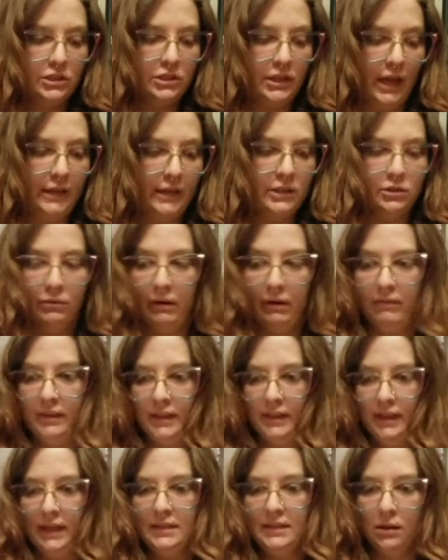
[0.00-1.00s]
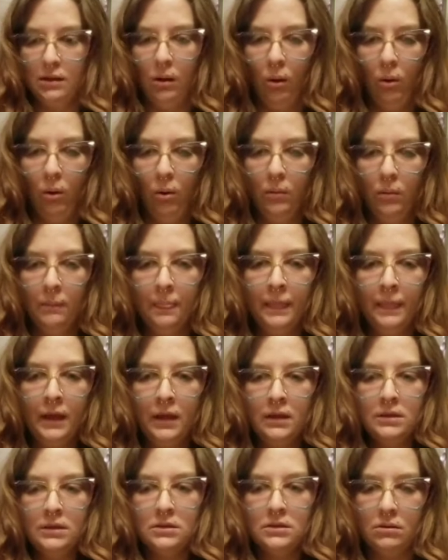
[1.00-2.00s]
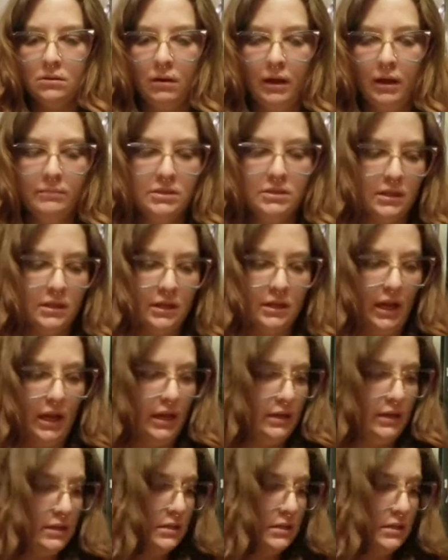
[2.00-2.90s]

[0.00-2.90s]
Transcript: kind of do everything as a whole. So I'm just gonna kind